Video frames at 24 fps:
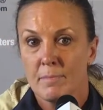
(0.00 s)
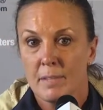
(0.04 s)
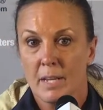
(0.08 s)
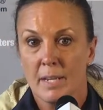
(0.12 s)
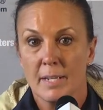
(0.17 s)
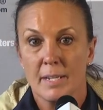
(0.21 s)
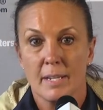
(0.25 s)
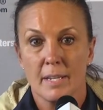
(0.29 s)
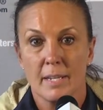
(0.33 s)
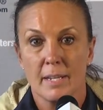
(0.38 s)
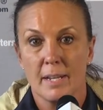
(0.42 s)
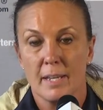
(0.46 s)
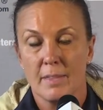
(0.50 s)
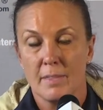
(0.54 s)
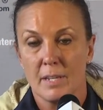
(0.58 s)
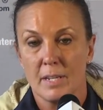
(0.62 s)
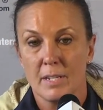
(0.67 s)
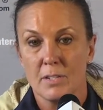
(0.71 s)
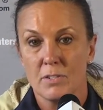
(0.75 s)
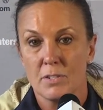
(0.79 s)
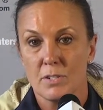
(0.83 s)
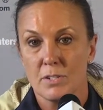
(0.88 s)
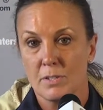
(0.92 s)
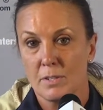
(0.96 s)
Again, I think
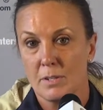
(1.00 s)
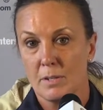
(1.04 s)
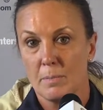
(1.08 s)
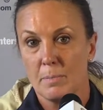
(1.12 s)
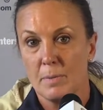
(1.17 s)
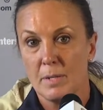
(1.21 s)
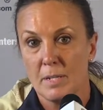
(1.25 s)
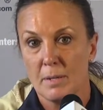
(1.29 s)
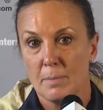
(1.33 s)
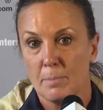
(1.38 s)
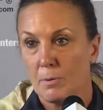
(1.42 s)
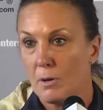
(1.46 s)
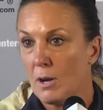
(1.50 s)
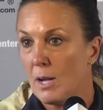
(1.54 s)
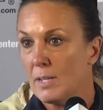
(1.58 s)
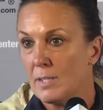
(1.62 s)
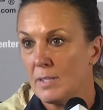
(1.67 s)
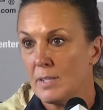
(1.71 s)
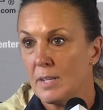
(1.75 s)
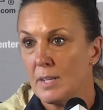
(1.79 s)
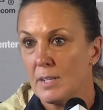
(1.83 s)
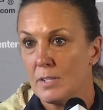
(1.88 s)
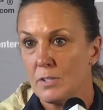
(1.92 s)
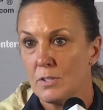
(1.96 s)
it's just going to be a
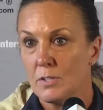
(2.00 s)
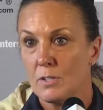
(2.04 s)
process.